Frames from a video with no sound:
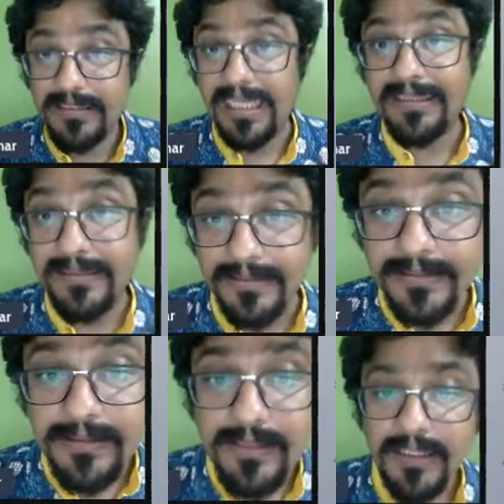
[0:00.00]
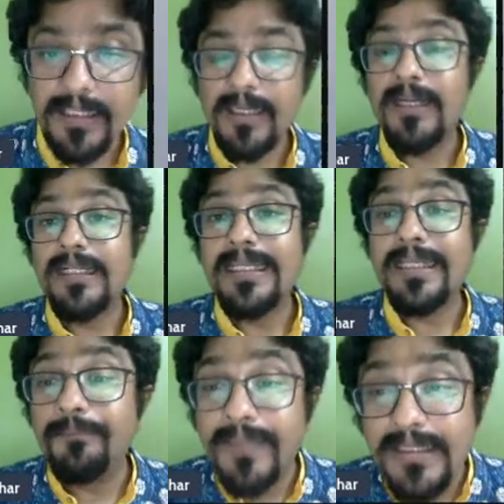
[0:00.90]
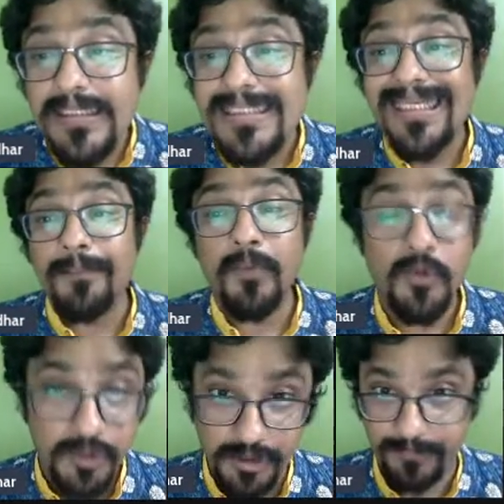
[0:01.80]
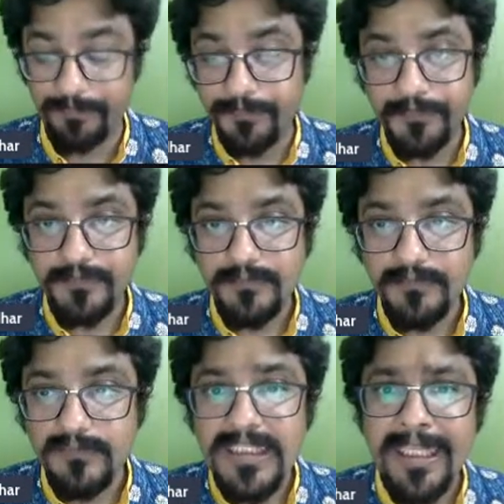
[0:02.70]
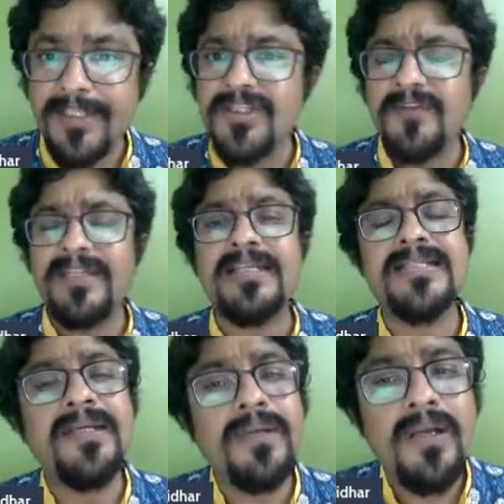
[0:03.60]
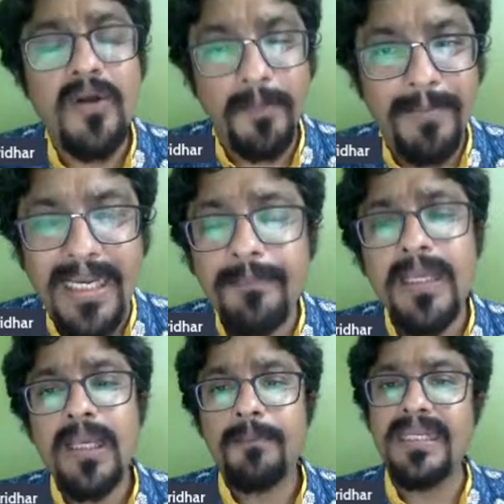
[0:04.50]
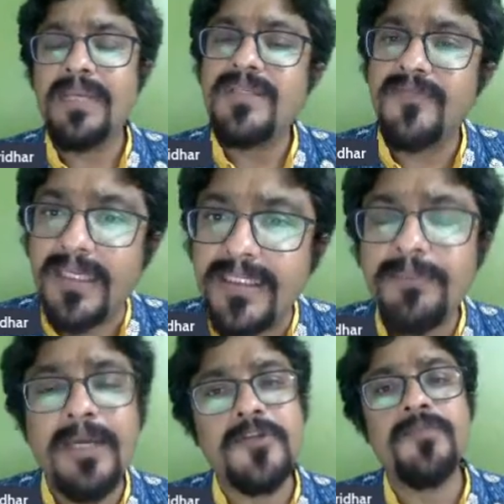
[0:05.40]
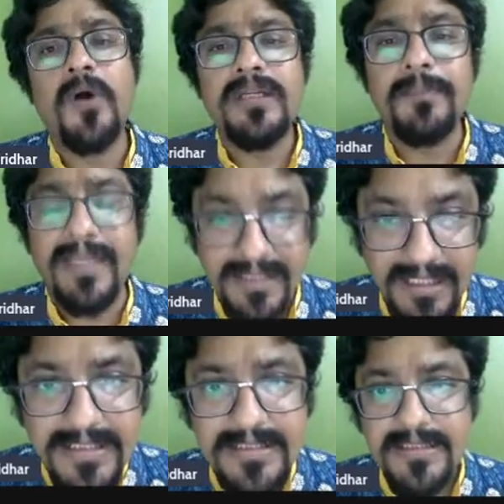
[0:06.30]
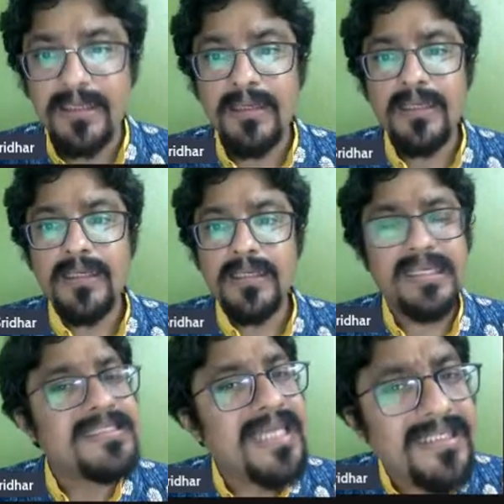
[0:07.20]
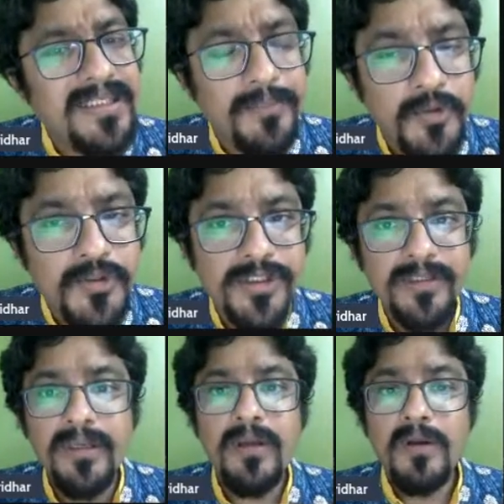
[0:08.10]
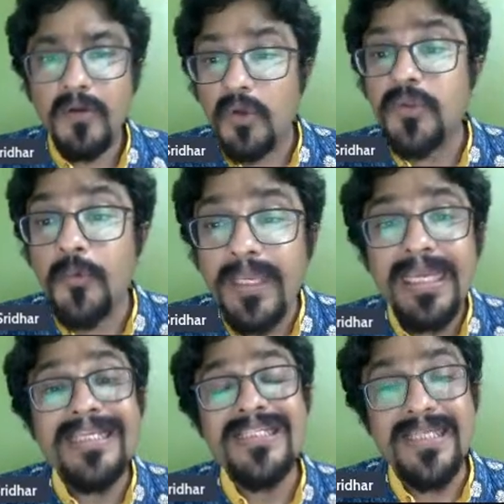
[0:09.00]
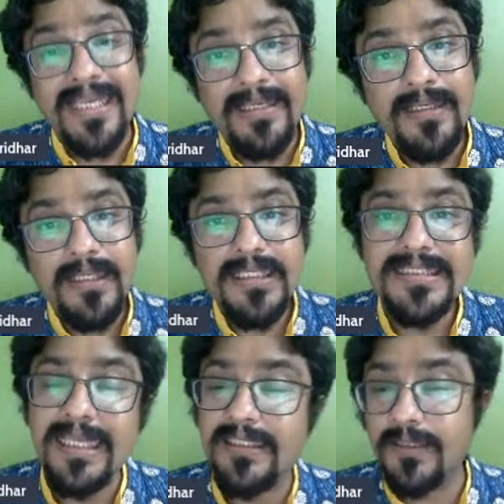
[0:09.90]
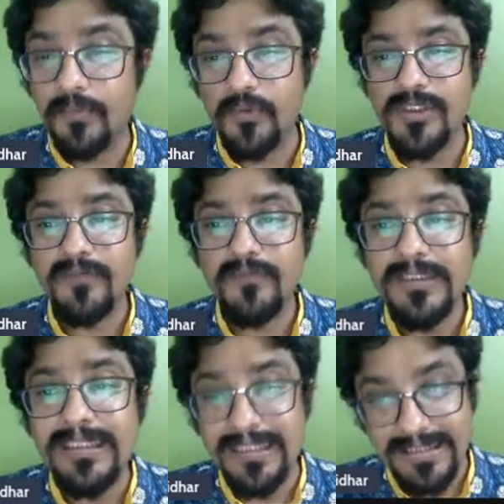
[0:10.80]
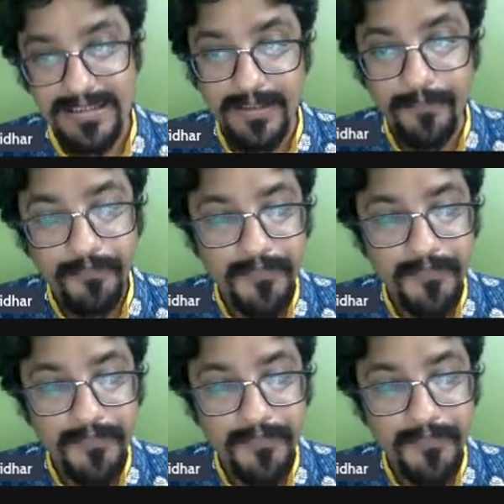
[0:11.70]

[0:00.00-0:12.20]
And third, it builds an emotion. Instead of telling sir or ma'am, my name is Vikram, I was born in Madras, is that an emotion? Or the way I shared, is that an emotion for the listener?